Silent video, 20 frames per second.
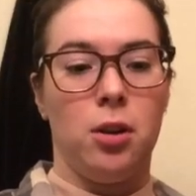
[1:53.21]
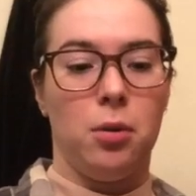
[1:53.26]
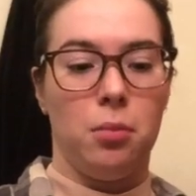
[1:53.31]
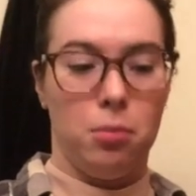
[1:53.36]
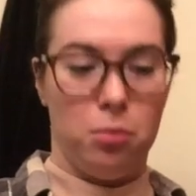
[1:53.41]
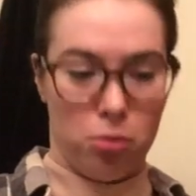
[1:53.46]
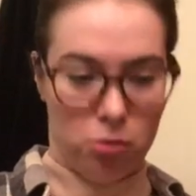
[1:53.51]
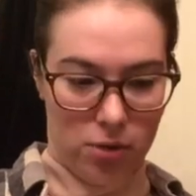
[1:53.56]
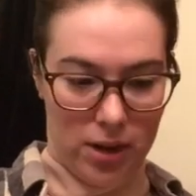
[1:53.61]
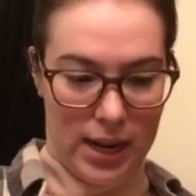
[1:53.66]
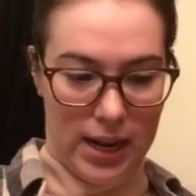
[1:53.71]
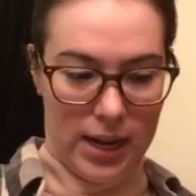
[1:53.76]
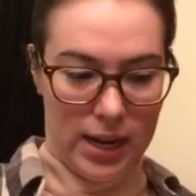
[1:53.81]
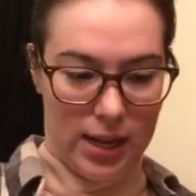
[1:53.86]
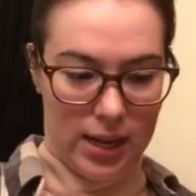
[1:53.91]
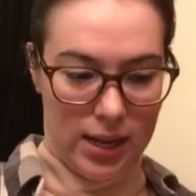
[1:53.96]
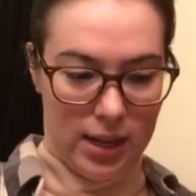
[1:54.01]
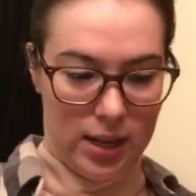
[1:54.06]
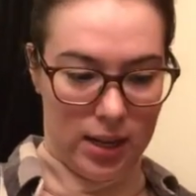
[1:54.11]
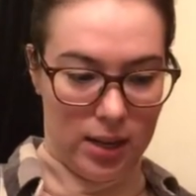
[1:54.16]
braid
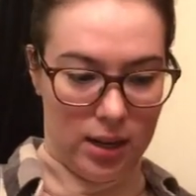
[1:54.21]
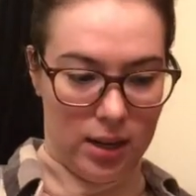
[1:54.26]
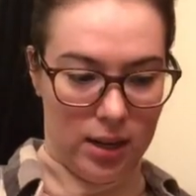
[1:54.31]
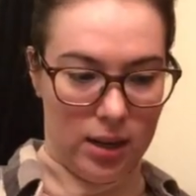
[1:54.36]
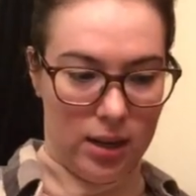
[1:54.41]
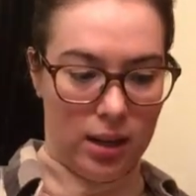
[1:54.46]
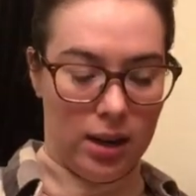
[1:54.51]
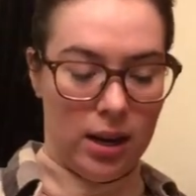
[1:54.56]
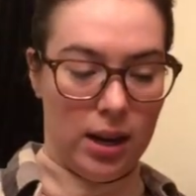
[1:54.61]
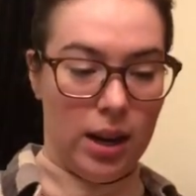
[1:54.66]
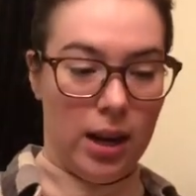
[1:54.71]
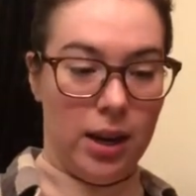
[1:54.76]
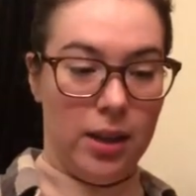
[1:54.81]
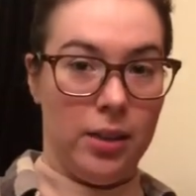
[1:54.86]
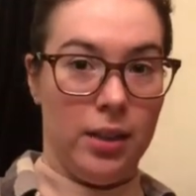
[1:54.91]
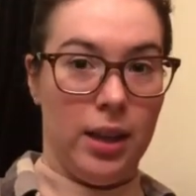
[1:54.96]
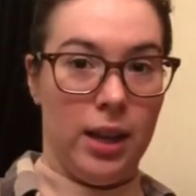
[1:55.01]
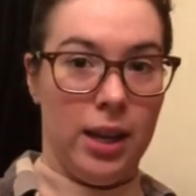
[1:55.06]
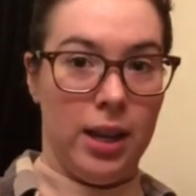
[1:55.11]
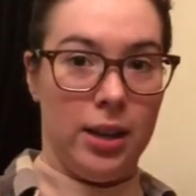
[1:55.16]
it, and
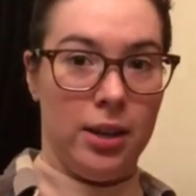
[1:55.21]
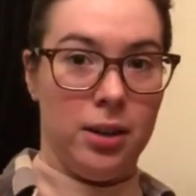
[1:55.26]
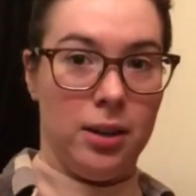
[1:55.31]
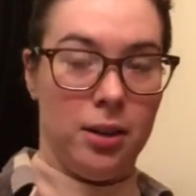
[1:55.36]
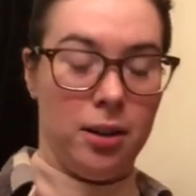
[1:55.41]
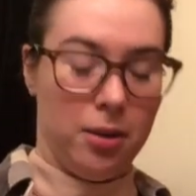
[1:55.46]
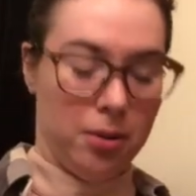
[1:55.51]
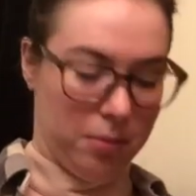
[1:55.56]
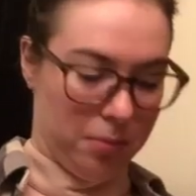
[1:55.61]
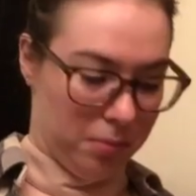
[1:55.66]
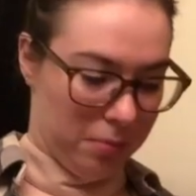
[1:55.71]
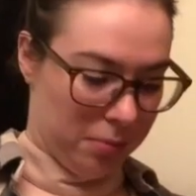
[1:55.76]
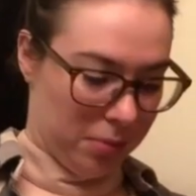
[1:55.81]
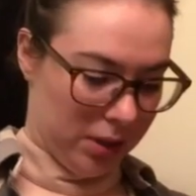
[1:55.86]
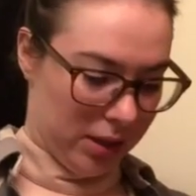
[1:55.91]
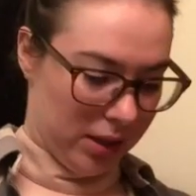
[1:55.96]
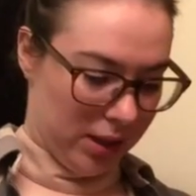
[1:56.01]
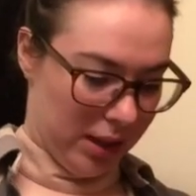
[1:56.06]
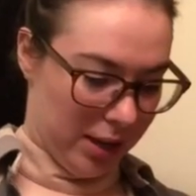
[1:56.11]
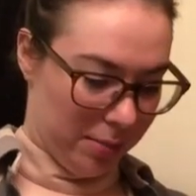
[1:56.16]
then
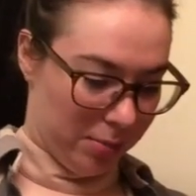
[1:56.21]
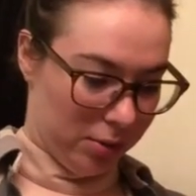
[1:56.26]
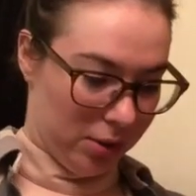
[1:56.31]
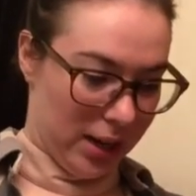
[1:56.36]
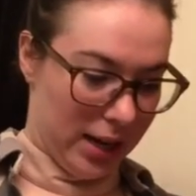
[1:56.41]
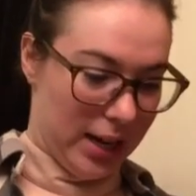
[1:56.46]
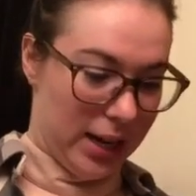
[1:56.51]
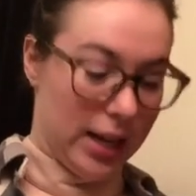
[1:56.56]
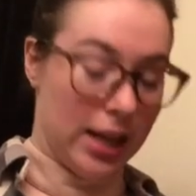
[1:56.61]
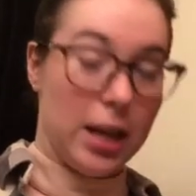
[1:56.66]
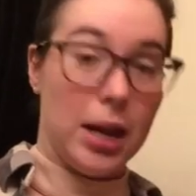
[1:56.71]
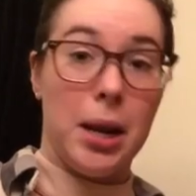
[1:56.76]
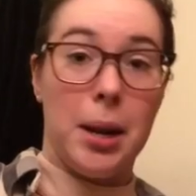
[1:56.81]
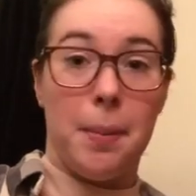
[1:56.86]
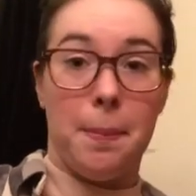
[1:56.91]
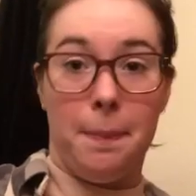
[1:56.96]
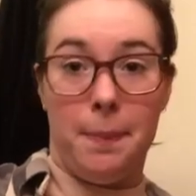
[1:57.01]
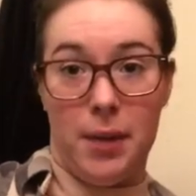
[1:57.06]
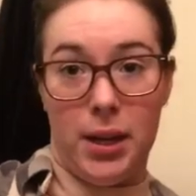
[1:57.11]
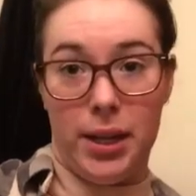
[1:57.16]
put that braid in a
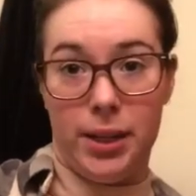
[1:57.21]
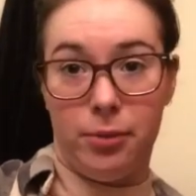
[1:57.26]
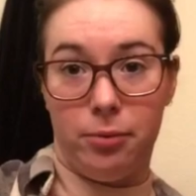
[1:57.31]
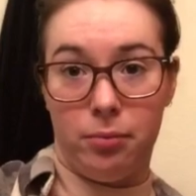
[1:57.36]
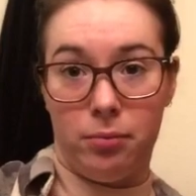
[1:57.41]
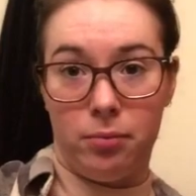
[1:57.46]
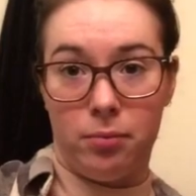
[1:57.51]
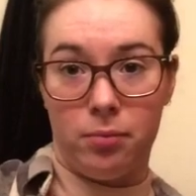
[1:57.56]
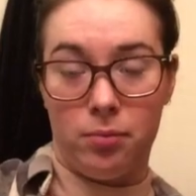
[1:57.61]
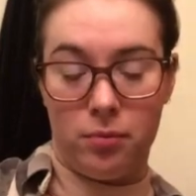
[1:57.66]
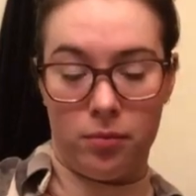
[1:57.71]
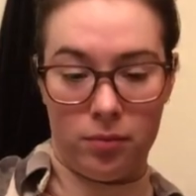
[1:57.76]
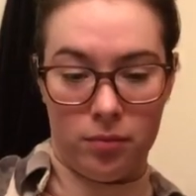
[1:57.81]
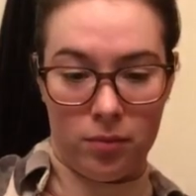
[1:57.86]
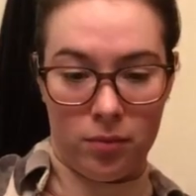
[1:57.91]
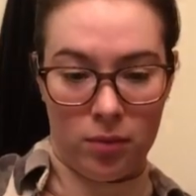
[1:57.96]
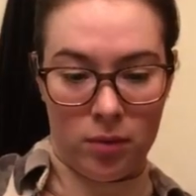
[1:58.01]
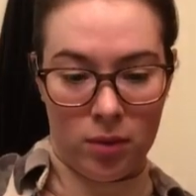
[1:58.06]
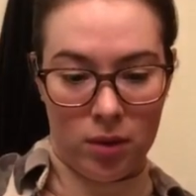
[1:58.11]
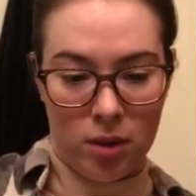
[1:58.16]
bun.
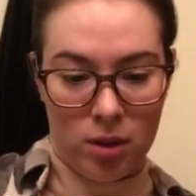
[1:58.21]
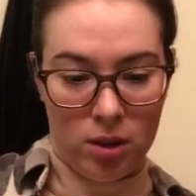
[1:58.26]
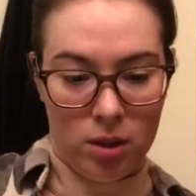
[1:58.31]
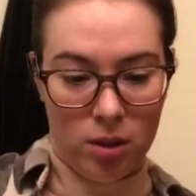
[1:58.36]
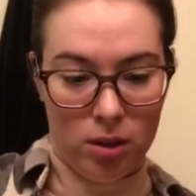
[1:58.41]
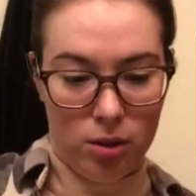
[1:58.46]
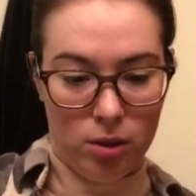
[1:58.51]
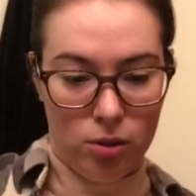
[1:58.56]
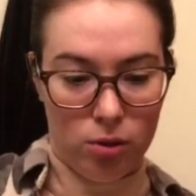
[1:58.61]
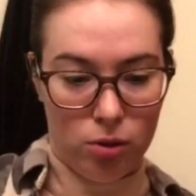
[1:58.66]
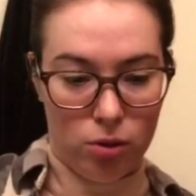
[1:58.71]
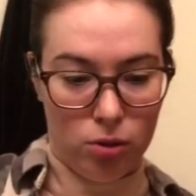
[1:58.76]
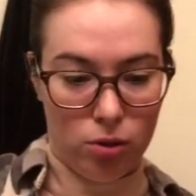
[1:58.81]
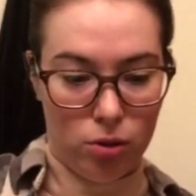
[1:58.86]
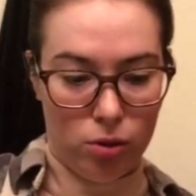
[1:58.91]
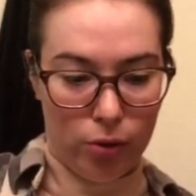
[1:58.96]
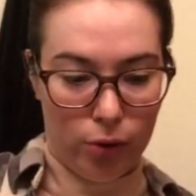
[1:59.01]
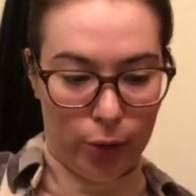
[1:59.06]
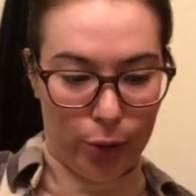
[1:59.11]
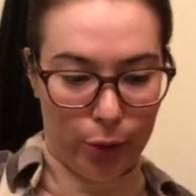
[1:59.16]
So